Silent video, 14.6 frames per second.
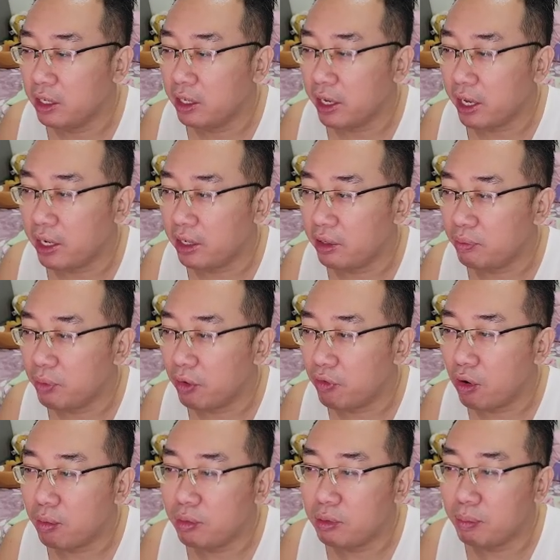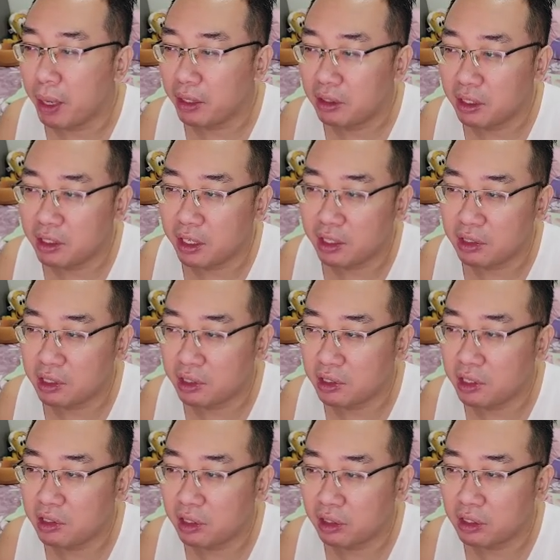And it performs better than the
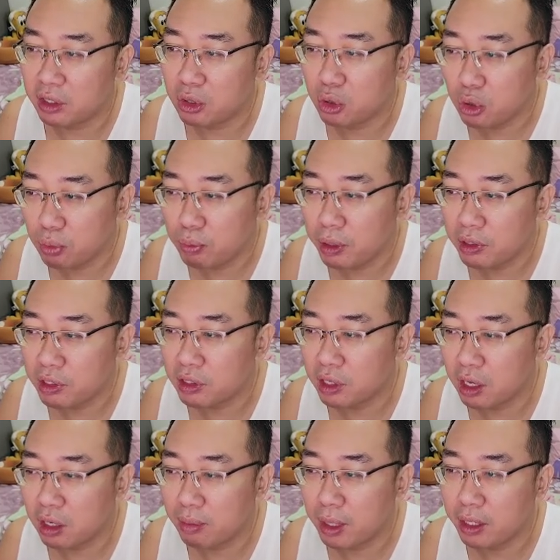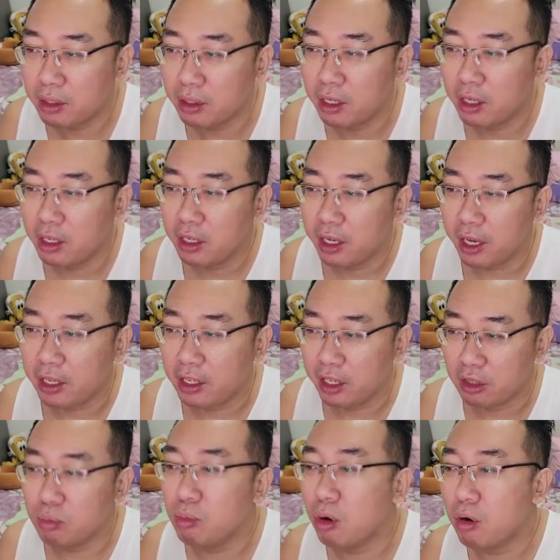1660 Super 6GB, and it
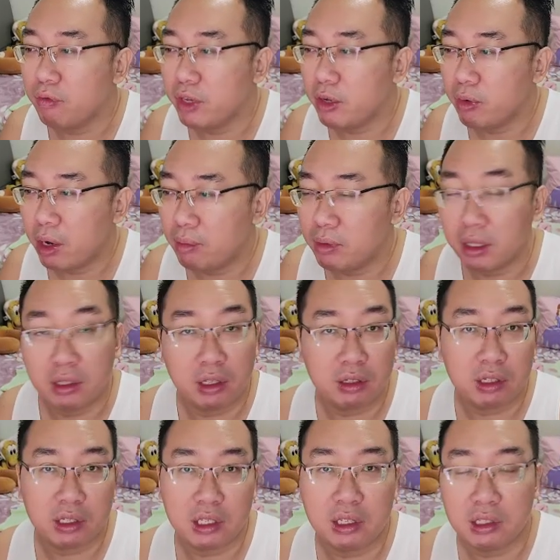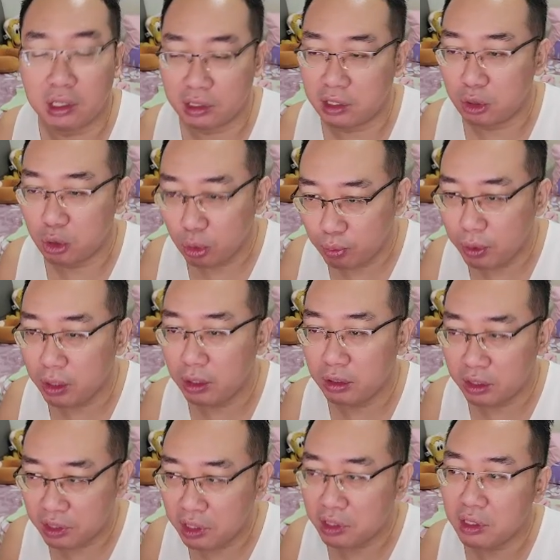has more VRAM than the 1660 Super. The
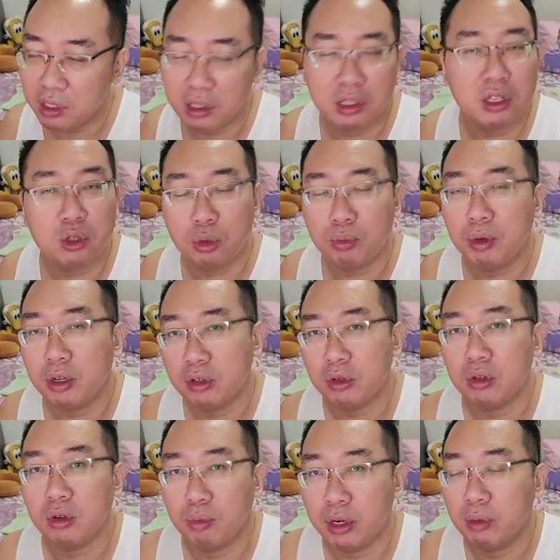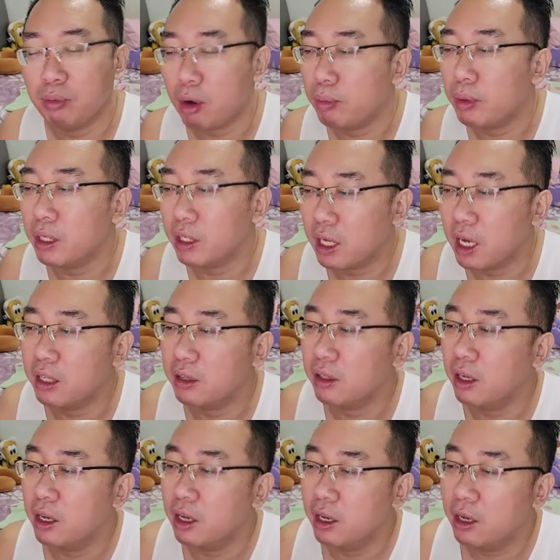1660 Super is also a pretty popular card.
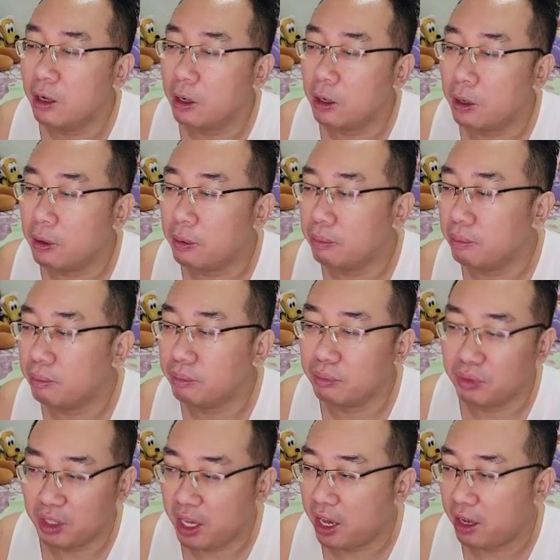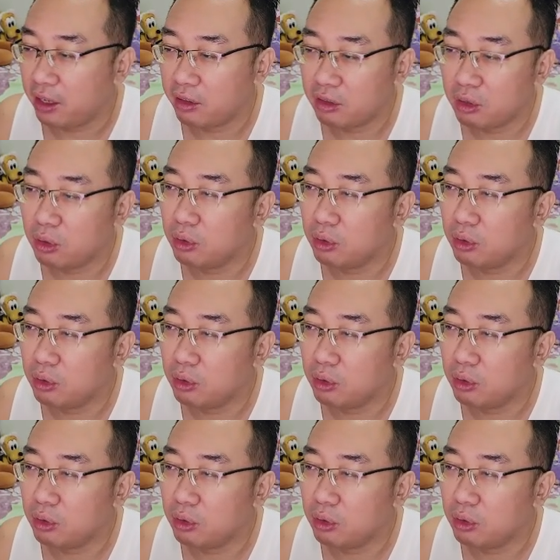Yeah, so